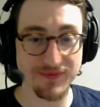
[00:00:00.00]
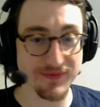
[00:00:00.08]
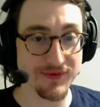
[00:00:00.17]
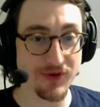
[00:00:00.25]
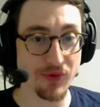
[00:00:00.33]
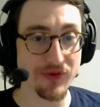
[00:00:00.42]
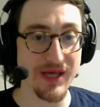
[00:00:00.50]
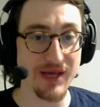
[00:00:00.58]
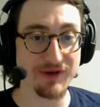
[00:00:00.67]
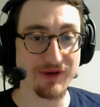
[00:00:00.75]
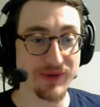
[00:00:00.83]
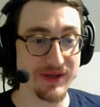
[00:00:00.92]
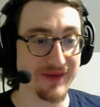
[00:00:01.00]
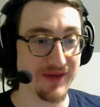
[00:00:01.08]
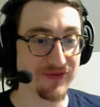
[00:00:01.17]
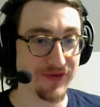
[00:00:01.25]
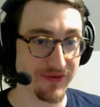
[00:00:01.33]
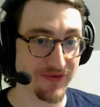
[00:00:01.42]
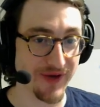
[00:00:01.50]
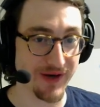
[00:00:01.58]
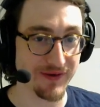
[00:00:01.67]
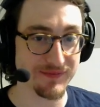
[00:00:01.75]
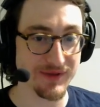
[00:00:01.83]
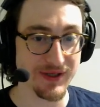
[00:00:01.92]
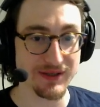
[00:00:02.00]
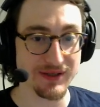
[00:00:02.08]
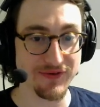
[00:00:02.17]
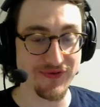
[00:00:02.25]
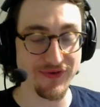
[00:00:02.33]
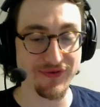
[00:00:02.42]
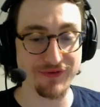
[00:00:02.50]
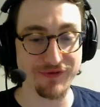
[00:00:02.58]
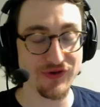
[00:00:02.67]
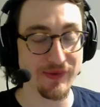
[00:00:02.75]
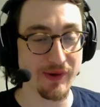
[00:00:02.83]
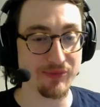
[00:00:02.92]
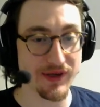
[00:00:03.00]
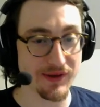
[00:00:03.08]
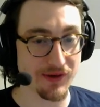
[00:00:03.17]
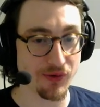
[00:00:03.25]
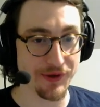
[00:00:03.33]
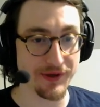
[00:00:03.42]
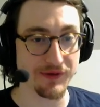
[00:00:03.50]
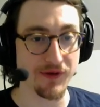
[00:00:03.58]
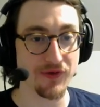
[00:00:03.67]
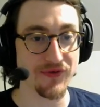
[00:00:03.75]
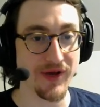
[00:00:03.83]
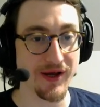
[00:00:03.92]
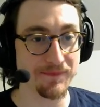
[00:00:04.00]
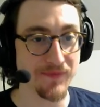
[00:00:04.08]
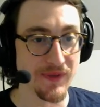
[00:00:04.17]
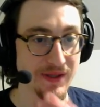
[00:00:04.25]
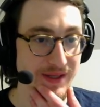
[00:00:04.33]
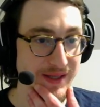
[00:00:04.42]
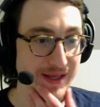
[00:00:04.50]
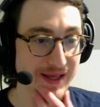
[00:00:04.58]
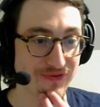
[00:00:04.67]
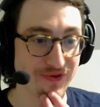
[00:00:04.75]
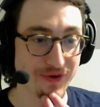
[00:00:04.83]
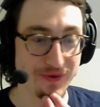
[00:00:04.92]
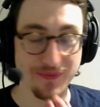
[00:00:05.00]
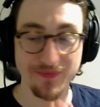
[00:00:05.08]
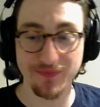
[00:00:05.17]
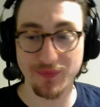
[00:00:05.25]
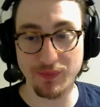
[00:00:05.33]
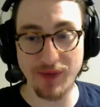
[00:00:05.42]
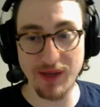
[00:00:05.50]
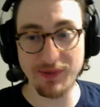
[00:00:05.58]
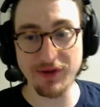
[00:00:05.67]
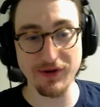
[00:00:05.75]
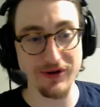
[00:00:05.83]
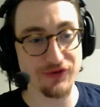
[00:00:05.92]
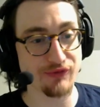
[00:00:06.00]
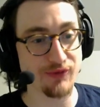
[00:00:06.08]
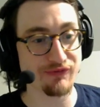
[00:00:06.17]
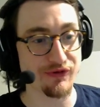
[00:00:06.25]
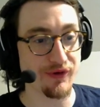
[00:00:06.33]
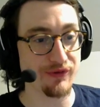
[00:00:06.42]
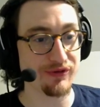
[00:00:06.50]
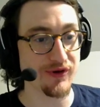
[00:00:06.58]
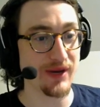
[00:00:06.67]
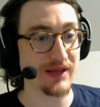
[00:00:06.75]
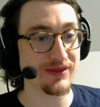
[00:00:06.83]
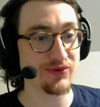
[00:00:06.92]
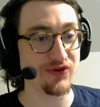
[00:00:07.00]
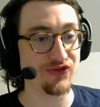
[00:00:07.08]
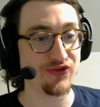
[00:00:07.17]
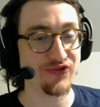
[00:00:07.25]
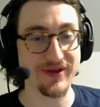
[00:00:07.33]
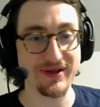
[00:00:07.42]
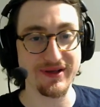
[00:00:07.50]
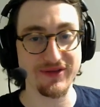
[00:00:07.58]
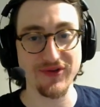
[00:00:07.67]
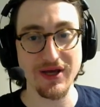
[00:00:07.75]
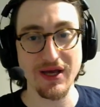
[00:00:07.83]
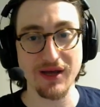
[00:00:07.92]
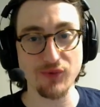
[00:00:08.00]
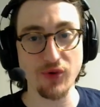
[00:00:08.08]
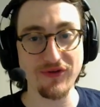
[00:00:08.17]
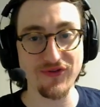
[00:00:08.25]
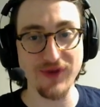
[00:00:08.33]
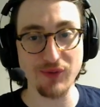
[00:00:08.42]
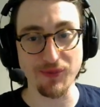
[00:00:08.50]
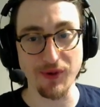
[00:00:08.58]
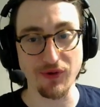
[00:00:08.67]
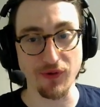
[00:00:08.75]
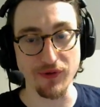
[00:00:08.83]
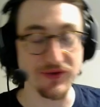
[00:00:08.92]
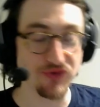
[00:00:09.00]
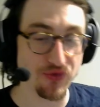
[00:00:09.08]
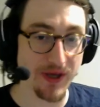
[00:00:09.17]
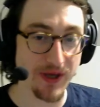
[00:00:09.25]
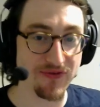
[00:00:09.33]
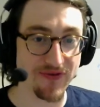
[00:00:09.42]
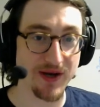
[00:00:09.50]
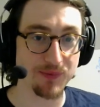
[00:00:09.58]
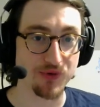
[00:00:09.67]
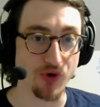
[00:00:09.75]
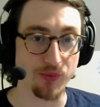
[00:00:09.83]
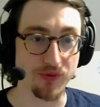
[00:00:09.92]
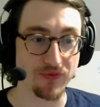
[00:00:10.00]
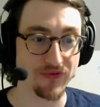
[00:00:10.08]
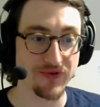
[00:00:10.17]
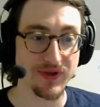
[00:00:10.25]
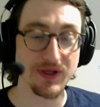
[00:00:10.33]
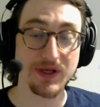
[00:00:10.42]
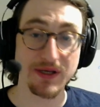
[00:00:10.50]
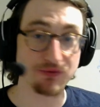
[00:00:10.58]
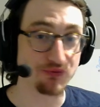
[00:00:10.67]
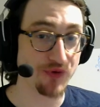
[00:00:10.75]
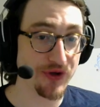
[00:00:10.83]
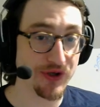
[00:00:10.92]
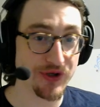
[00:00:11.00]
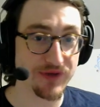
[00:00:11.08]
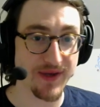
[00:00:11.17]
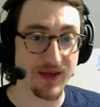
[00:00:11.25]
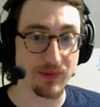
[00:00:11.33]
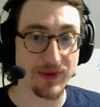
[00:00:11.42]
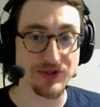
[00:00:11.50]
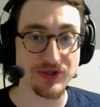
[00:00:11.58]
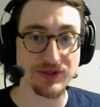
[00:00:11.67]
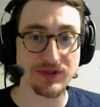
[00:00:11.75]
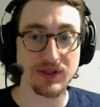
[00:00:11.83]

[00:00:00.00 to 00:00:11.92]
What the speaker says: the only game I played testing this out. This is the first time I played Unholy in a long time, and so maybe there is room for growth here, but I think what you see is more of the same from Unholy. Too many setup globals, really good damage,